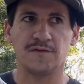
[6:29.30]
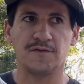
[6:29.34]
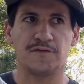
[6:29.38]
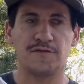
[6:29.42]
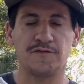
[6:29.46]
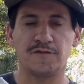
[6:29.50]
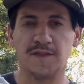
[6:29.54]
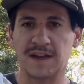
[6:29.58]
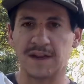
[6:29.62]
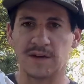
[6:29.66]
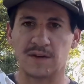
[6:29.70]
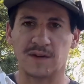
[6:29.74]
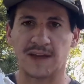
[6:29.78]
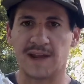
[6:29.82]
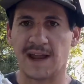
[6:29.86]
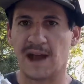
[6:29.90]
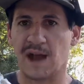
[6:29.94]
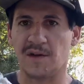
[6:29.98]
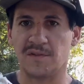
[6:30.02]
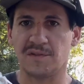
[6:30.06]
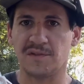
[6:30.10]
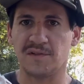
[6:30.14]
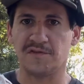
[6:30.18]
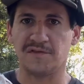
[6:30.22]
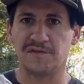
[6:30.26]
figuring
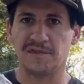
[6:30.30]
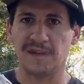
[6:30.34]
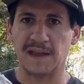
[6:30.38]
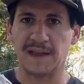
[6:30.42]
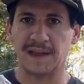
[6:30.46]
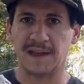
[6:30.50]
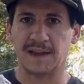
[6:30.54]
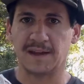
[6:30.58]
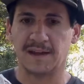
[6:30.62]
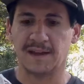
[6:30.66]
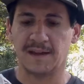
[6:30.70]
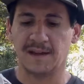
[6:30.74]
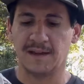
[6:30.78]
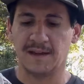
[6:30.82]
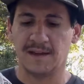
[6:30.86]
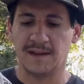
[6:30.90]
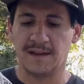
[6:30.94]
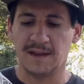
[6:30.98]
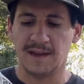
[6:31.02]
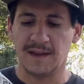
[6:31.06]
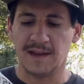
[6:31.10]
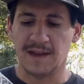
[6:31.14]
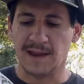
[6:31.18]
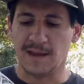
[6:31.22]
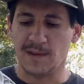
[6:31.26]
out the flick.
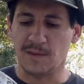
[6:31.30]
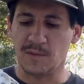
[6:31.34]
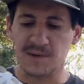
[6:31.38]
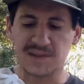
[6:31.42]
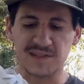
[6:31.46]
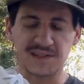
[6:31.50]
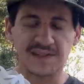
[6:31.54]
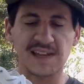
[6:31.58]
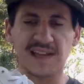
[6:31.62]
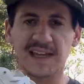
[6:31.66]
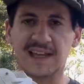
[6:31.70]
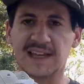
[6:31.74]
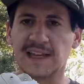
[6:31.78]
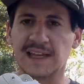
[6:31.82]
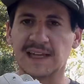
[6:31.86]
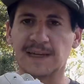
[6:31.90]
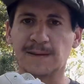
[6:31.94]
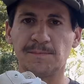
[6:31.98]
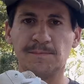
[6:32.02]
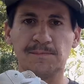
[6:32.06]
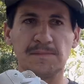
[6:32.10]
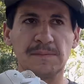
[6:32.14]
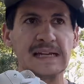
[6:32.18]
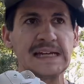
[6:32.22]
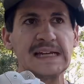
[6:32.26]
It was like
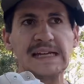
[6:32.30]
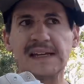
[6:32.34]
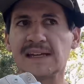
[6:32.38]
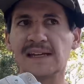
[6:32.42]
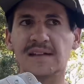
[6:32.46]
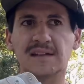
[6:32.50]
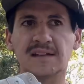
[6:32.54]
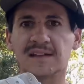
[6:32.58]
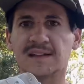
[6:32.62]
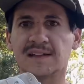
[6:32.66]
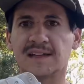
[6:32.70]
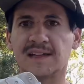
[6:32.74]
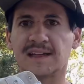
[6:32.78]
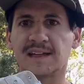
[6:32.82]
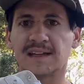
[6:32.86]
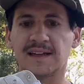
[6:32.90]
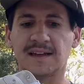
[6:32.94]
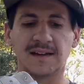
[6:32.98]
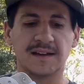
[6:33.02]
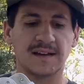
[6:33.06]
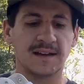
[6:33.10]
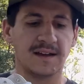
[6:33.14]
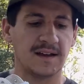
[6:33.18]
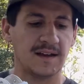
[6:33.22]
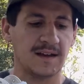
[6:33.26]

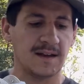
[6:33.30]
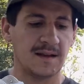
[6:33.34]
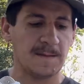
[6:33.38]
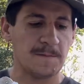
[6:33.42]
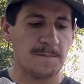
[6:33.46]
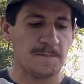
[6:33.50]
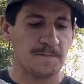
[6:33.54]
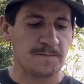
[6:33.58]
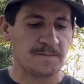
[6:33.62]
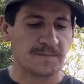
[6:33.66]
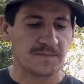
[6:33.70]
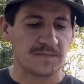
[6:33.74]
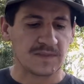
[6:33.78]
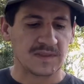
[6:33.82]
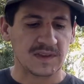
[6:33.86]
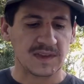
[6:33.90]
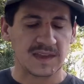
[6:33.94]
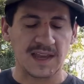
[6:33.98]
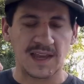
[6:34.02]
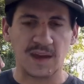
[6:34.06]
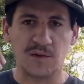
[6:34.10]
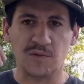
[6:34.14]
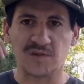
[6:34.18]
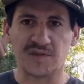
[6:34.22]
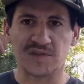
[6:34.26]
immediately,
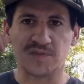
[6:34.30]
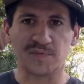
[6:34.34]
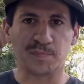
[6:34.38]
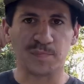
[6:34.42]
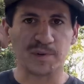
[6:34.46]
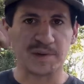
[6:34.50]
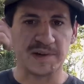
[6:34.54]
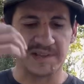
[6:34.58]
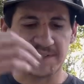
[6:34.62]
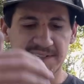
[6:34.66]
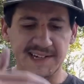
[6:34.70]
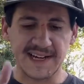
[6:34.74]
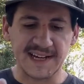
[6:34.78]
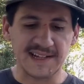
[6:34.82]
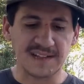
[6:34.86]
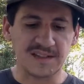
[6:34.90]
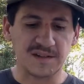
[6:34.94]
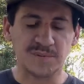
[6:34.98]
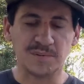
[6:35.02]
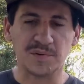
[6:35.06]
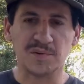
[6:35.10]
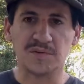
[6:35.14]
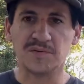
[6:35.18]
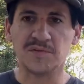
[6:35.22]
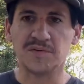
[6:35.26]
it was
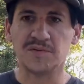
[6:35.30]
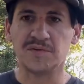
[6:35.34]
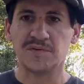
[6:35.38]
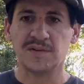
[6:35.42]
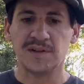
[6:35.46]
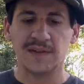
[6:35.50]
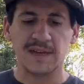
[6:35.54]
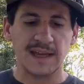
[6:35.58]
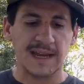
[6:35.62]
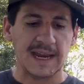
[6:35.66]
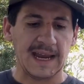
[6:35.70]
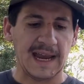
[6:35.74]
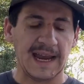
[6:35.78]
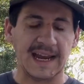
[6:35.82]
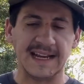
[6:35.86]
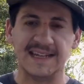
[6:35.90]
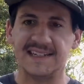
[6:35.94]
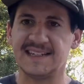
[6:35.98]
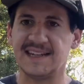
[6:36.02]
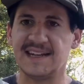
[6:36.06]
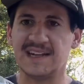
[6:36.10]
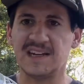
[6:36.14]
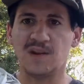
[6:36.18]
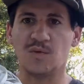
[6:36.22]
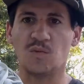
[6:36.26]
predictable. It
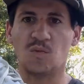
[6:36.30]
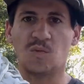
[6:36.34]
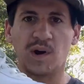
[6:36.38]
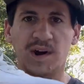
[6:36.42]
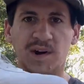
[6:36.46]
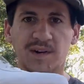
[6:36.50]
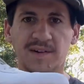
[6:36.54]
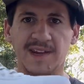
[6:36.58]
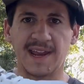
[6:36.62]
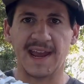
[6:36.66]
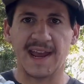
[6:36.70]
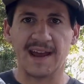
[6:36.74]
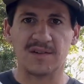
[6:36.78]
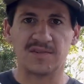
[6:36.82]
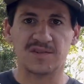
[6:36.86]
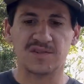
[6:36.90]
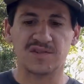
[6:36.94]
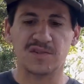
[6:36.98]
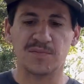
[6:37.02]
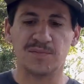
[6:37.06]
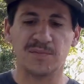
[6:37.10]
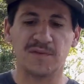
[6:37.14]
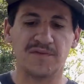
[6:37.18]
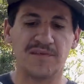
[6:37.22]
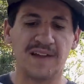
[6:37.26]
didn't wear down
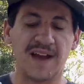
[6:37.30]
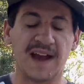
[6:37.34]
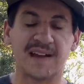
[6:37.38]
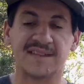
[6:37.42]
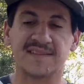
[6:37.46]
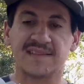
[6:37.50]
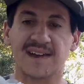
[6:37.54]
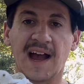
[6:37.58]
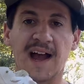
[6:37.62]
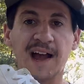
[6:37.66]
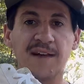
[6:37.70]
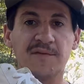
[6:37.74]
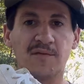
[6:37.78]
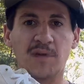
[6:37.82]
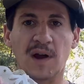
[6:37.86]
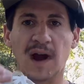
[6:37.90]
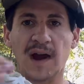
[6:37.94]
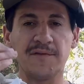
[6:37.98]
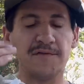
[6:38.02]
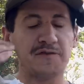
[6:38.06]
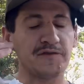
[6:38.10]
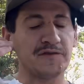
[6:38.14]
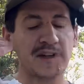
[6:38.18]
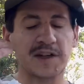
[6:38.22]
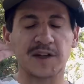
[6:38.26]
super fast.
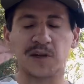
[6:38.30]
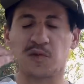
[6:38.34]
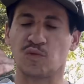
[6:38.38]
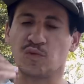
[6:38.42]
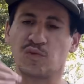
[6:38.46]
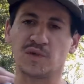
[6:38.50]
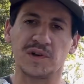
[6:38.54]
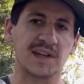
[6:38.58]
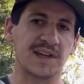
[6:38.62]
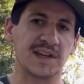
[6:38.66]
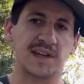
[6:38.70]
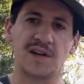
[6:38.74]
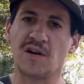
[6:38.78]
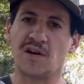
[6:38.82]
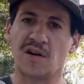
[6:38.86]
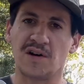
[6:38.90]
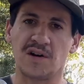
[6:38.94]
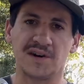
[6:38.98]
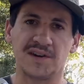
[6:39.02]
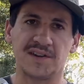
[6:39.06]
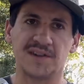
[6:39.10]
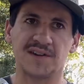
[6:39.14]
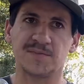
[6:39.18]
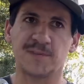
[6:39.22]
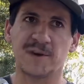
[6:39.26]
I flick really
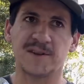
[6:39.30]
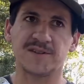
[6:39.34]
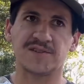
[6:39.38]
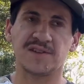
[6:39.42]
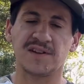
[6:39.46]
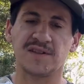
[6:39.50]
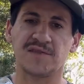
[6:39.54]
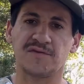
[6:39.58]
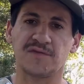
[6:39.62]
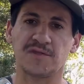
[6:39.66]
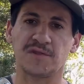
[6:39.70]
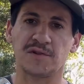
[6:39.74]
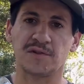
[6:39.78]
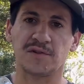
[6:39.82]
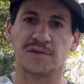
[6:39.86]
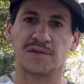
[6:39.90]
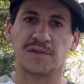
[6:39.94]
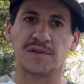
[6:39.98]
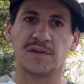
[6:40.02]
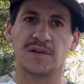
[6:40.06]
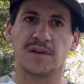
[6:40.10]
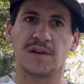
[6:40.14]
hard, especially for